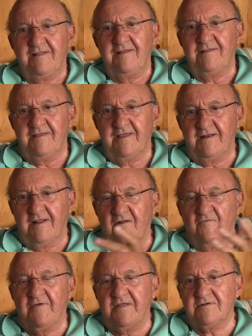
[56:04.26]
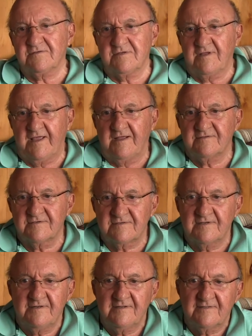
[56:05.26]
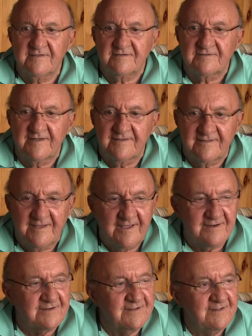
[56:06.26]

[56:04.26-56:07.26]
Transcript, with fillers: And they had elevators in Kansas City and things like that.